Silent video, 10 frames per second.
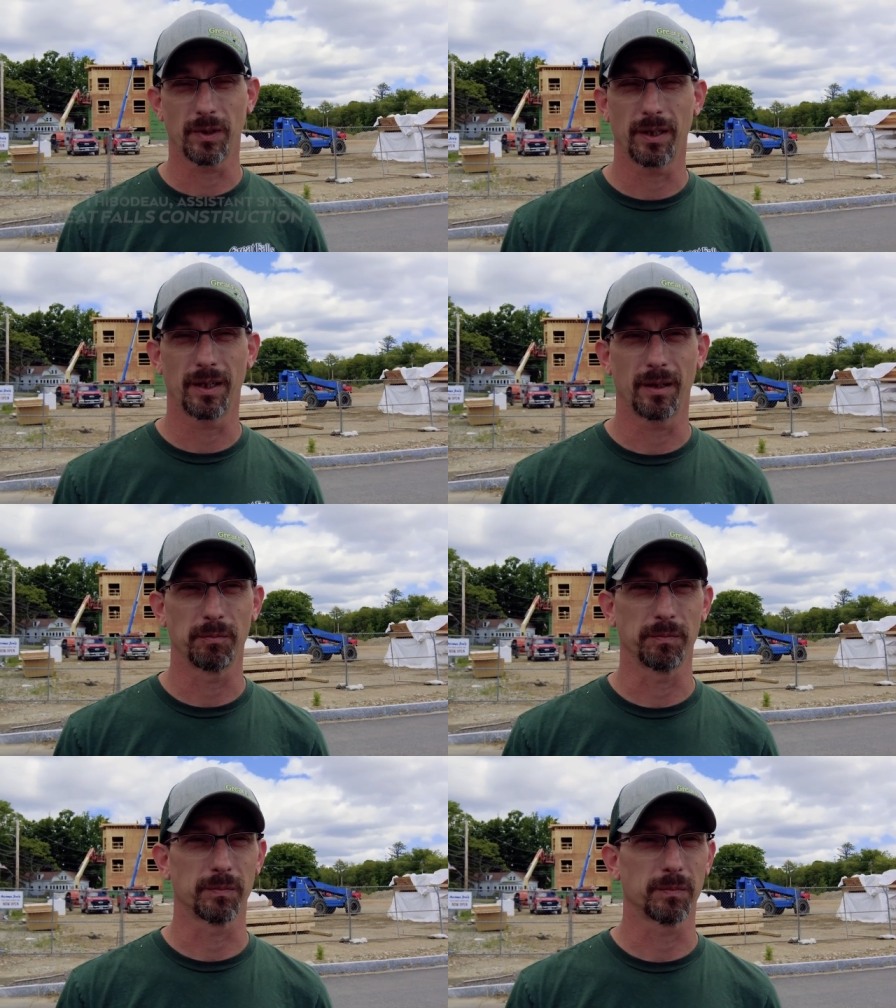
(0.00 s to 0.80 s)

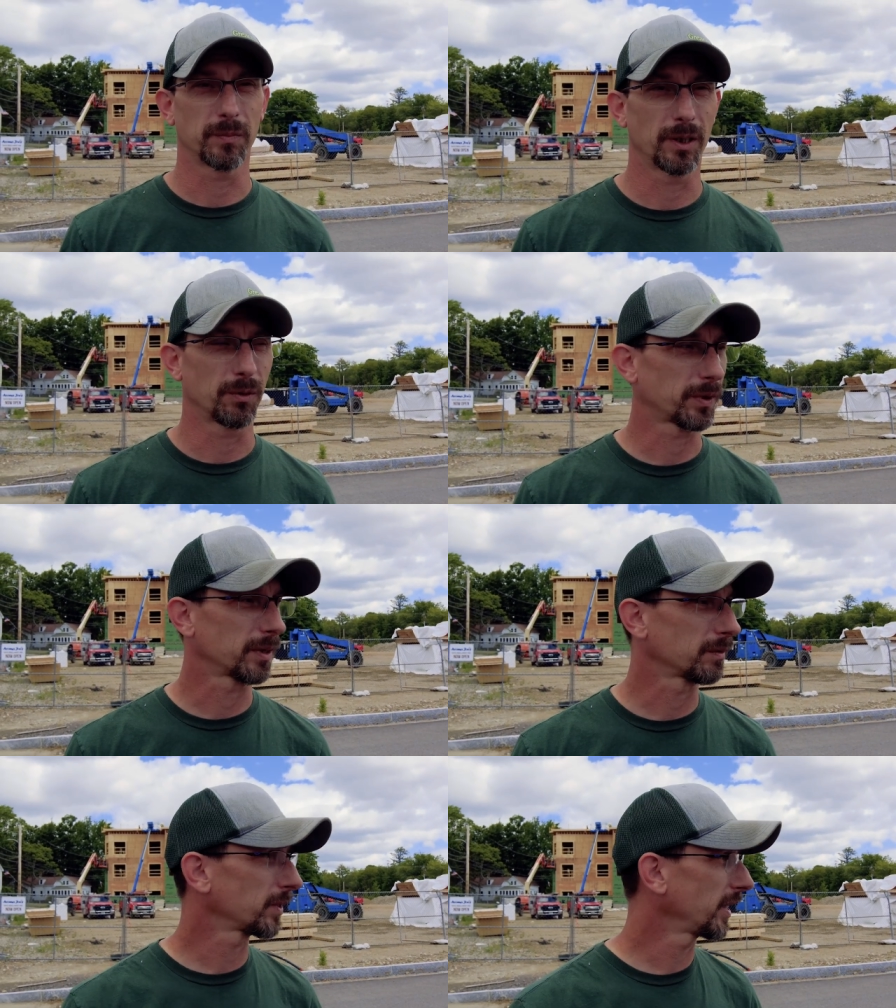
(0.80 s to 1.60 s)
Um, you know,
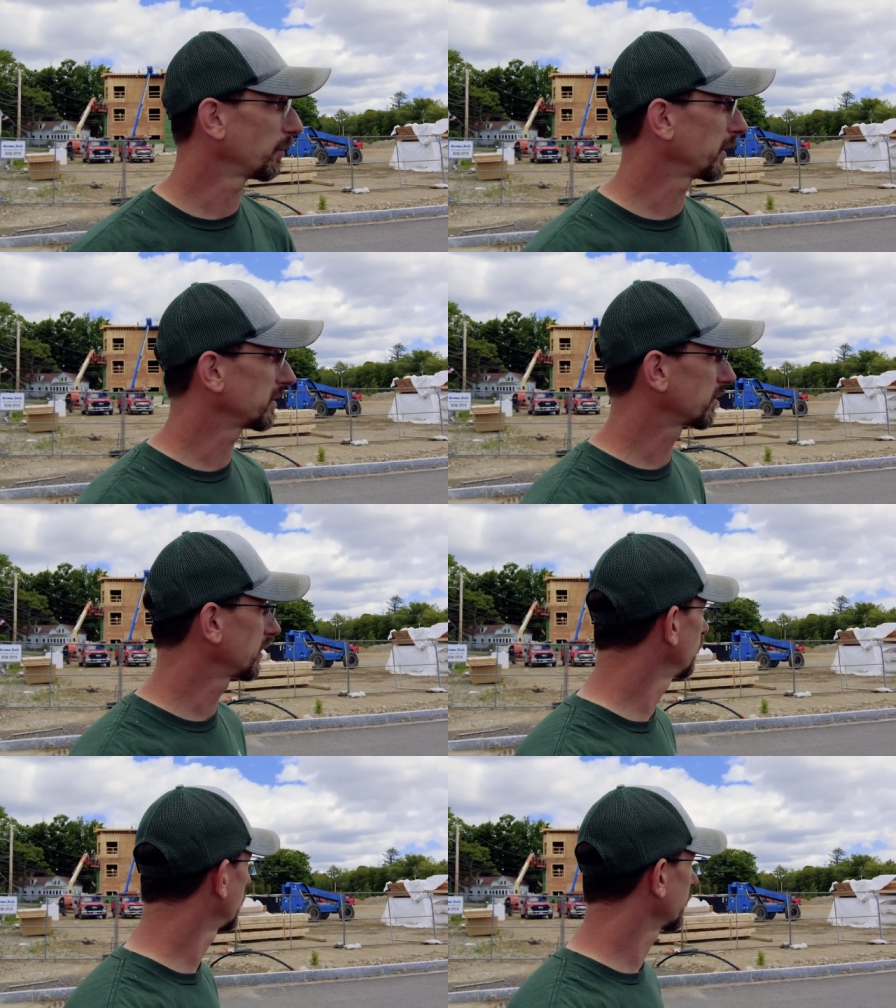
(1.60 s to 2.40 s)
can't wait to
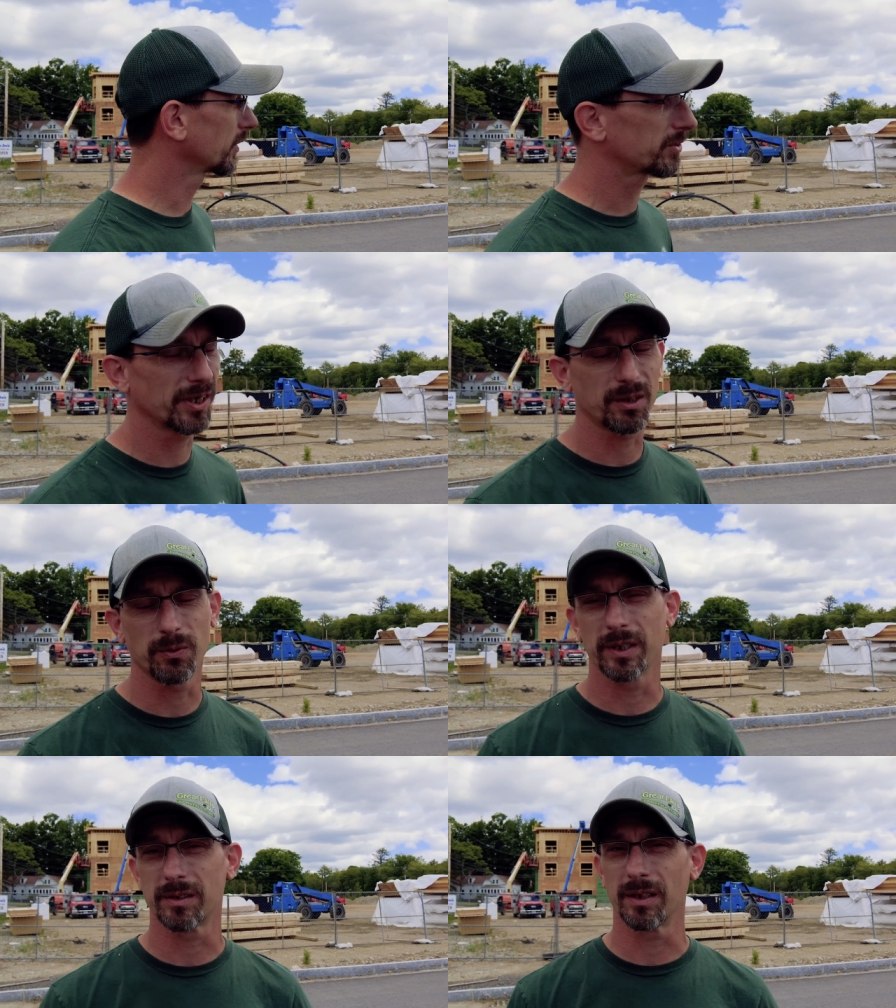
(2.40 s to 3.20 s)
see what it looks like
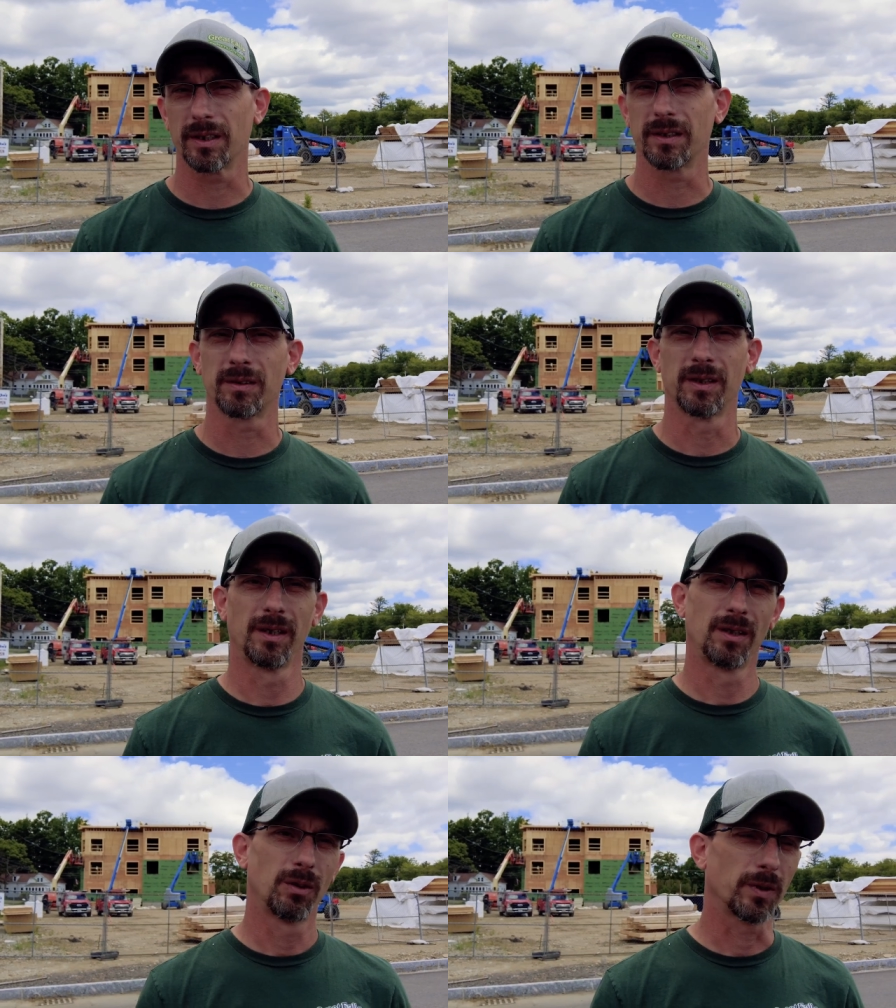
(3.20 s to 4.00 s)
when it's done.
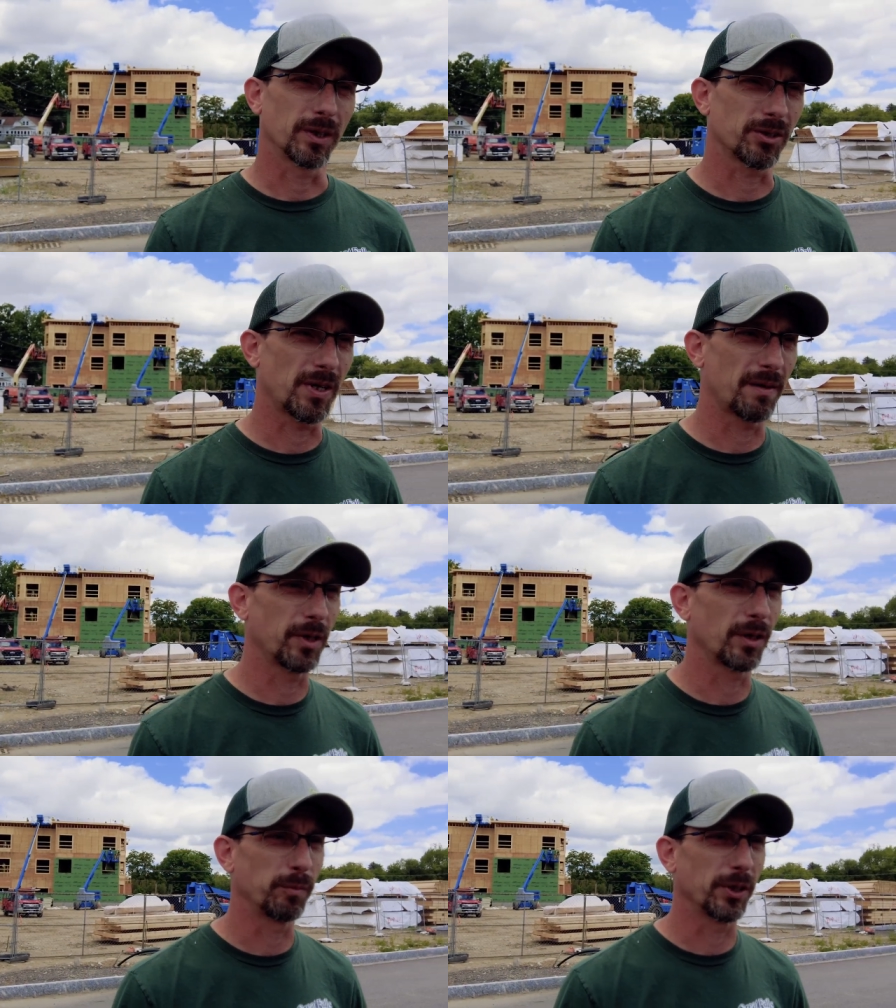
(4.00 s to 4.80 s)
We also have
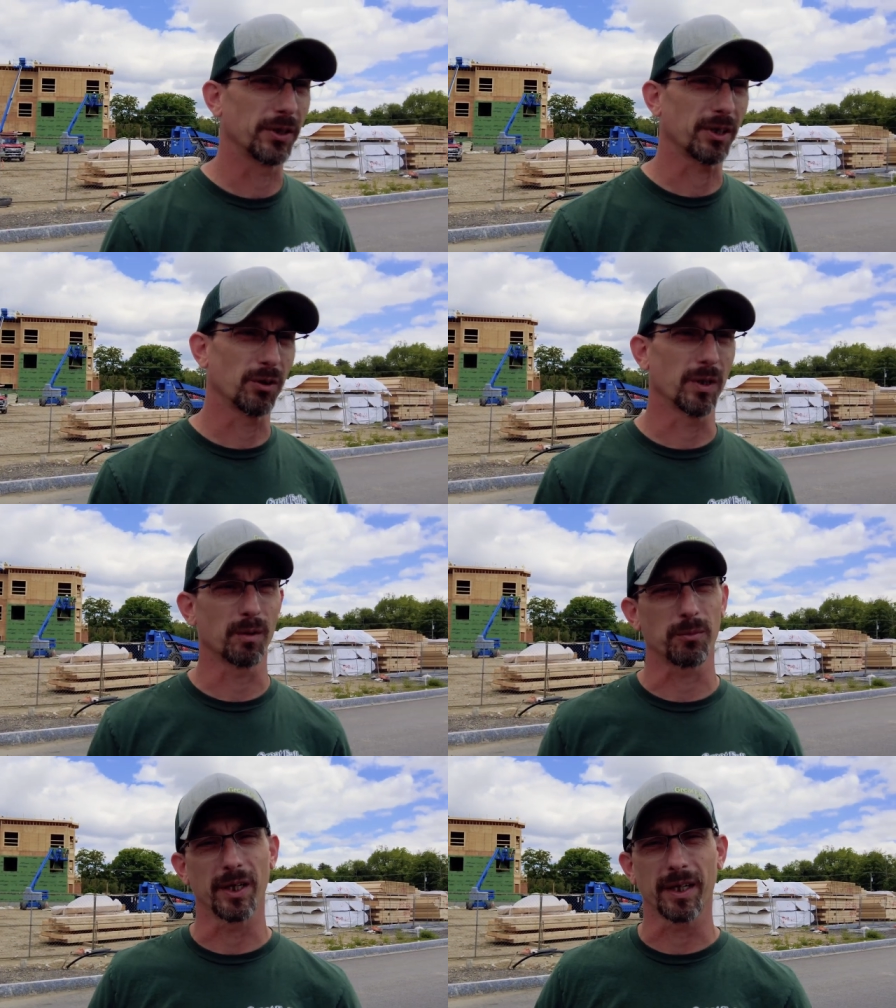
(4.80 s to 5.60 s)
another building
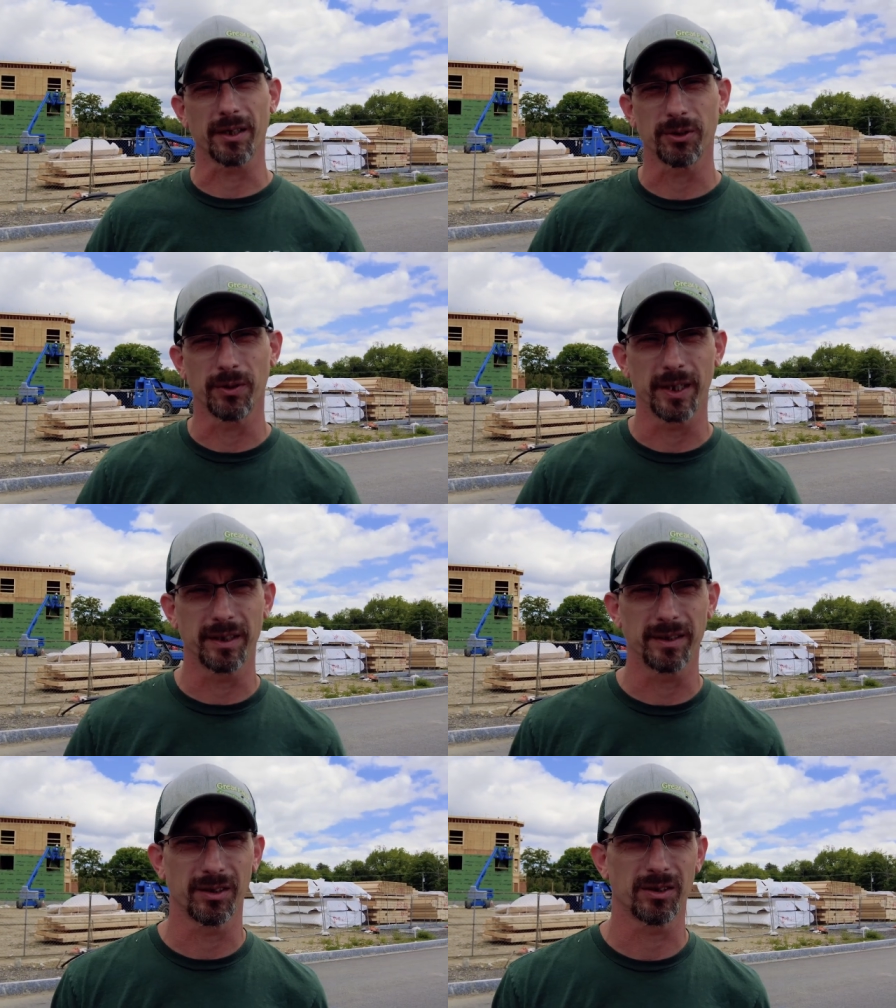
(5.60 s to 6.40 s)
going up right next to it,
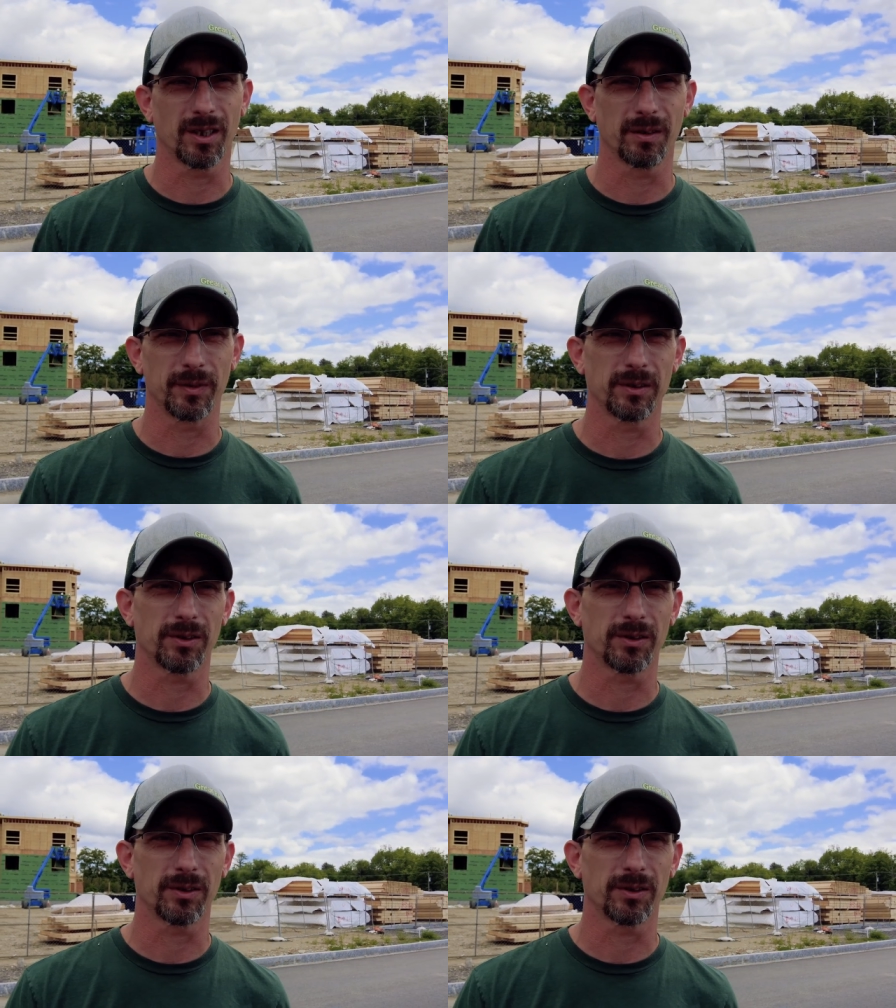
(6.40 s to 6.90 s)
18 Sullivan.